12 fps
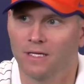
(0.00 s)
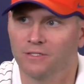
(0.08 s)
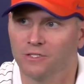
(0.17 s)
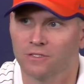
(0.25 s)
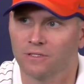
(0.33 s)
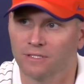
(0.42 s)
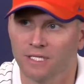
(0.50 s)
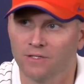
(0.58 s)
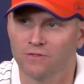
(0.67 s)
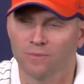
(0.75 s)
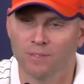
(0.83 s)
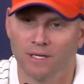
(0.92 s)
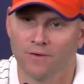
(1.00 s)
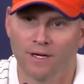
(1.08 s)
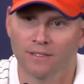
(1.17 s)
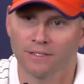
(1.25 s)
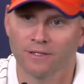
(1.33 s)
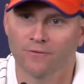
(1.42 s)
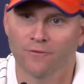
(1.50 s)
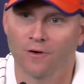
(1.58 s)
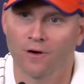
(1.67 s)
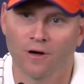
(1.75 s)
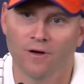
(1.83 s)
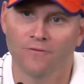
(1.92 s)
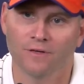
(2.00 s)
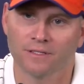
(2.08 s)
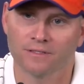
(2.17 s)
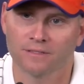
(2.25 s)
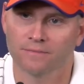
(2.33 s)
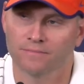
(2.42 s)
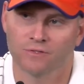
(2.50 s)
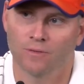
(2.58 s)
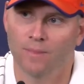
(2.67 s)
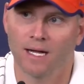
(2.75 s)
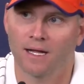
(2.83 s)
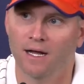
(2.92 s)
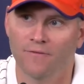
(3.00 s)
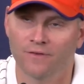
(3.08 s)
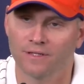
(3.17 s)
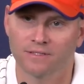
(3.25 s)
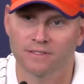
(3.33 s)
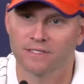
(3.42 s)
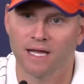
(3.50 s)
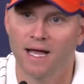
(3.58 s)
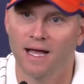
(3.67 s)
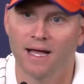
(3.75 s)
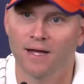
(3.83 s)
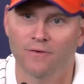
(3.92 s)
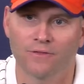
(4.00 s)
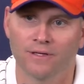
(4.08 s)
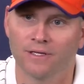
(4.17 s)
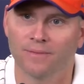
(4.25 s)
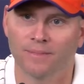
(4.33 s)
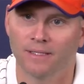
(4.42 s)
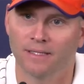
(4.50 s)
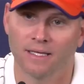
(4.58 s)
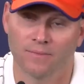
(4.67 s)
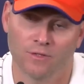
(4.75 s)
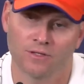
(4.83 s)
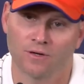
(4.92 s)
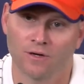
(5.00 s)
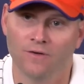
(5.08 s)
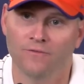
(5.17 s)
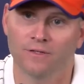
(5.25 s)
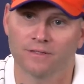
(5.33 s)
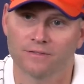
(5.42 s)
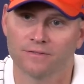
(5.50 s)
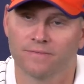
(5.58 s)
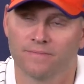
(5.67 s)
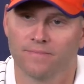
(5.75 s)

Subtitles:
just continues to be a great leader for our offense. And so my confidence is sky high with him and with our offense.